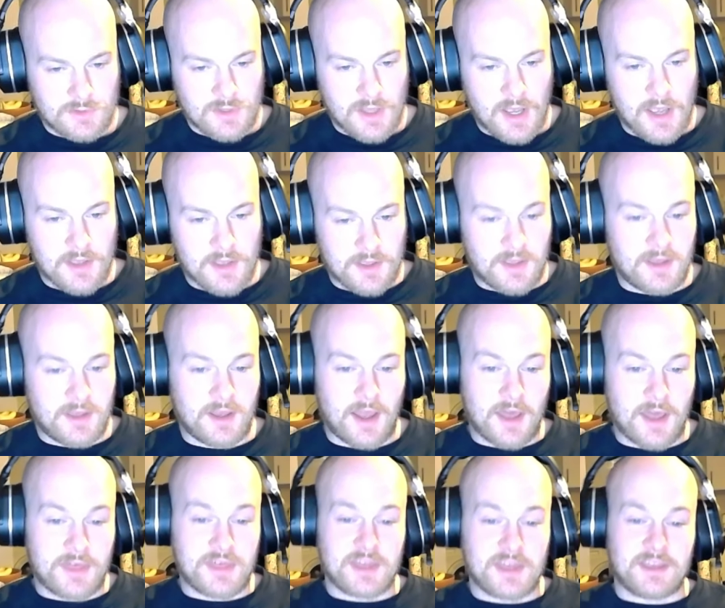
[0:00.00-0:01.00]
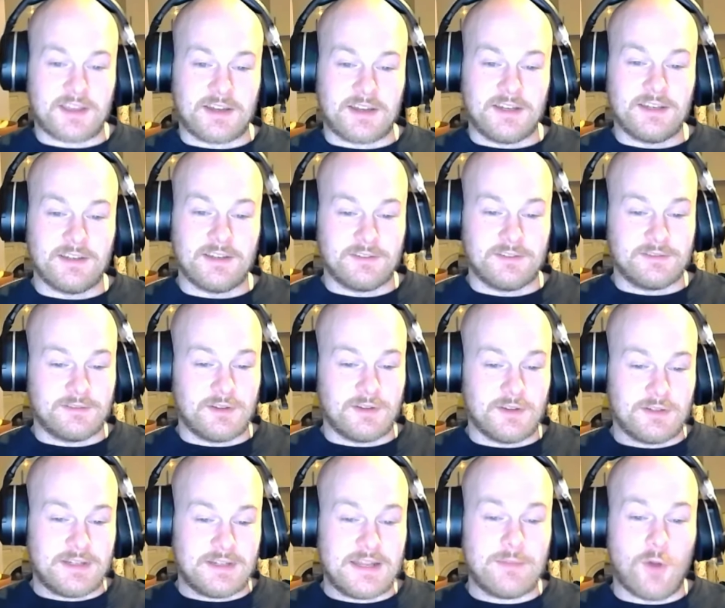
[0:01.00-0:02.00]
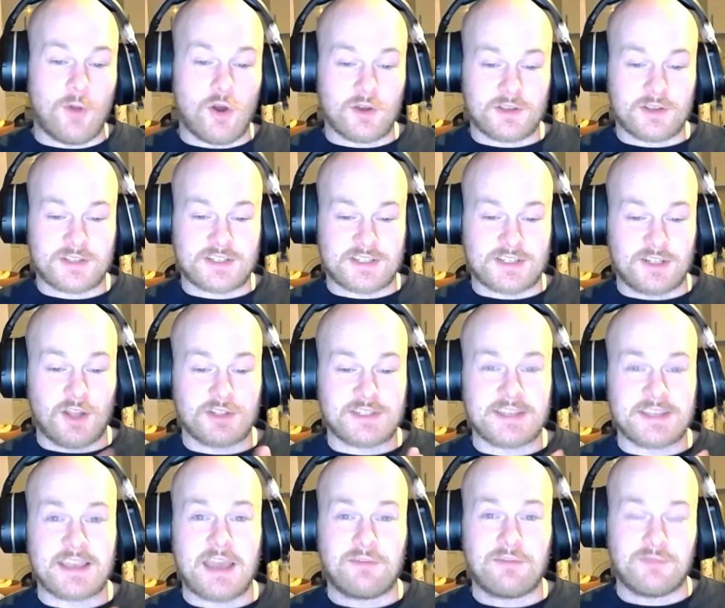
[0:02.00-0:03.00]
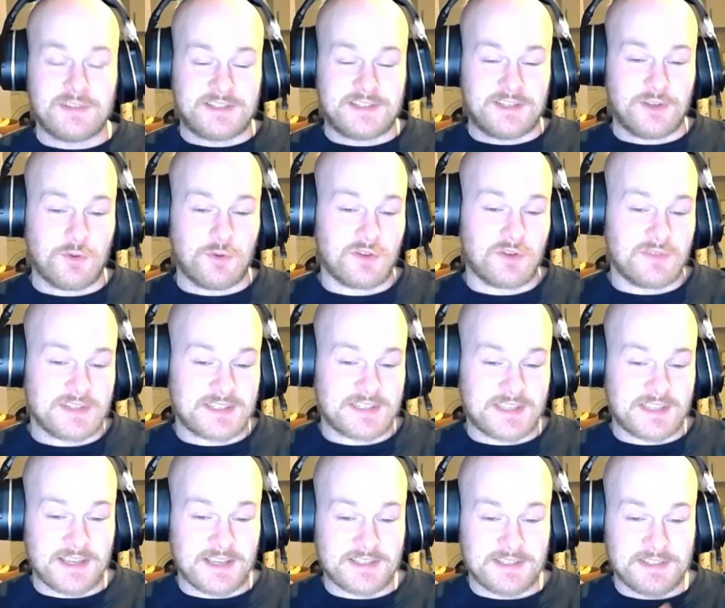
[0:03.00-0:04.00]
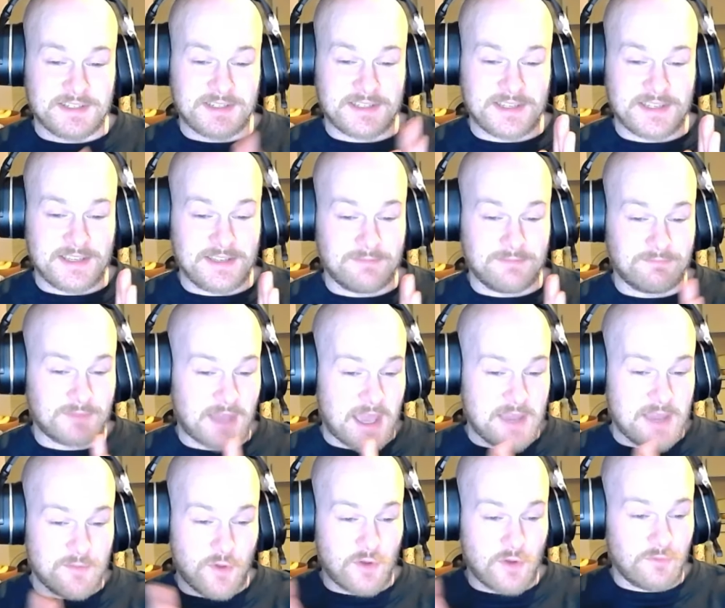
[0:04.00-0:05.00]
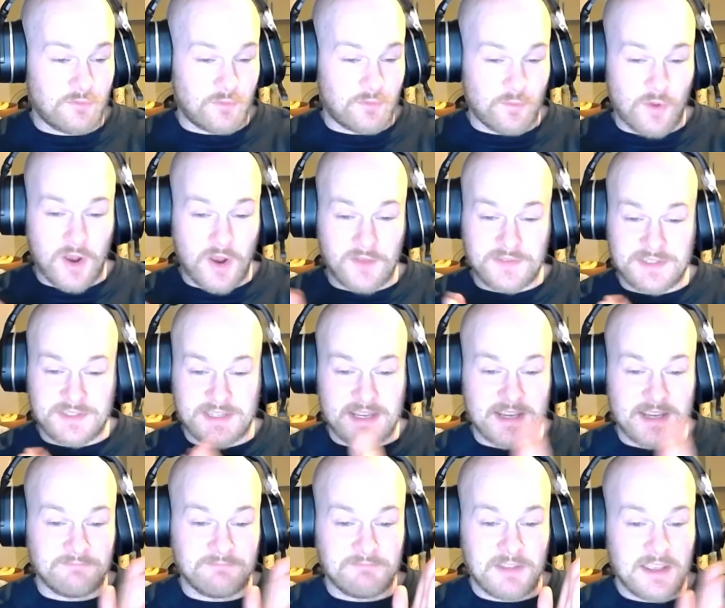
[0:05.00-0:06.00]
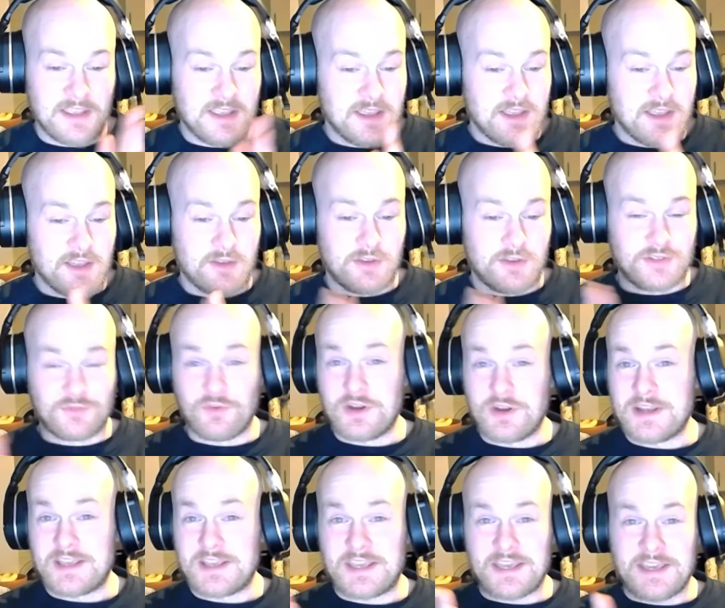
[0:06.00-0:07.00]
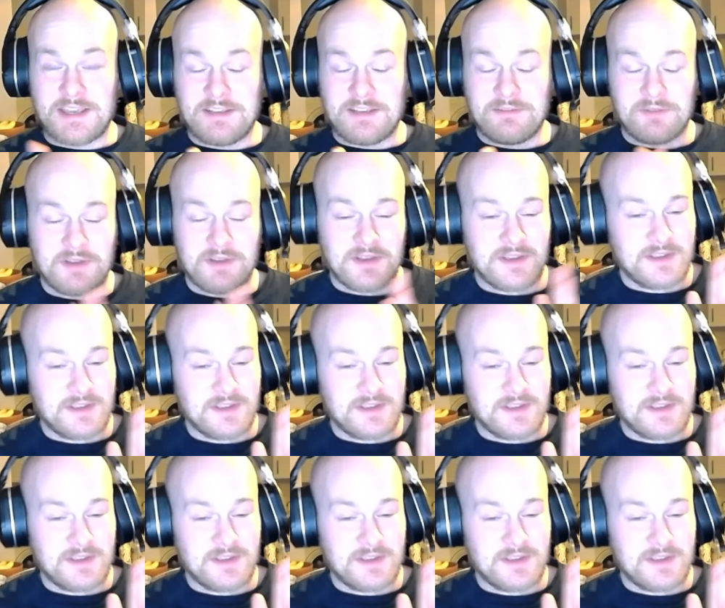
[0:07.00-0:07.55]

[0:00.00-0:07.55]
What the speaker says: I think Libok slotting every single one of his kicks since he came on, from what I've seen, is really key.